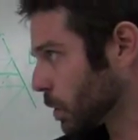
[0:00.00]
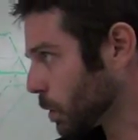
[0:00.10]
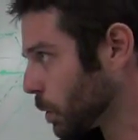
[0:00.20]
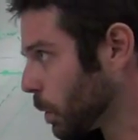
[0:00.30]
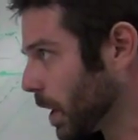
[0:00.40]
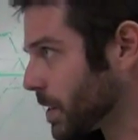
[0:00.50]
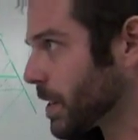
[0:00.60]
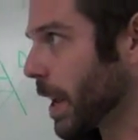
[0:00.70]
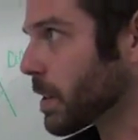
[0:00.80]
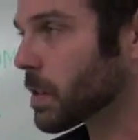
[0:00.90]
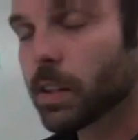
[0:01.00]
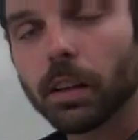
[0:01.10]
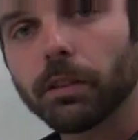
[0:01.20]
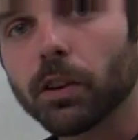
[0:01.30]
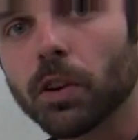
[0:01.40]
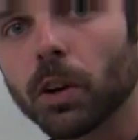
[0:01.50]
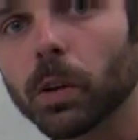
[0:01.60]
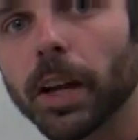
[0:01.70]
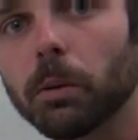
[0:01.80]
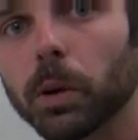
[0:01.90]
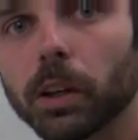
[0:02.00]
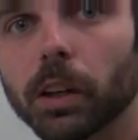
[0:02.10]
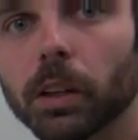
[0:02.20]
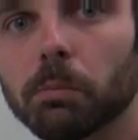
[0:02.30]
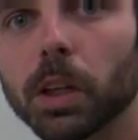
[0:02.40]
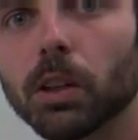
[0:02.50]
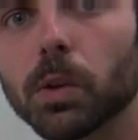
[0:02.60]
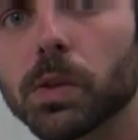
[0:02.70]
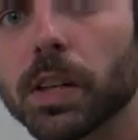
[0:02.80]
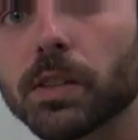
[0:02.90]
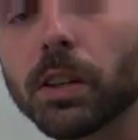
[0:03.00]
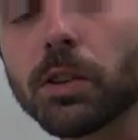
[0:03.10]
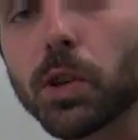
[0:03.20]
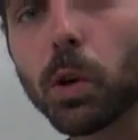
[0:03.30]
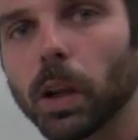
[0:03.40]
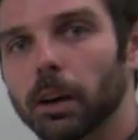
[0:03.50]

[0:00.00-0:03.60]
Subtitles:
to assess if a neural network can be used as a control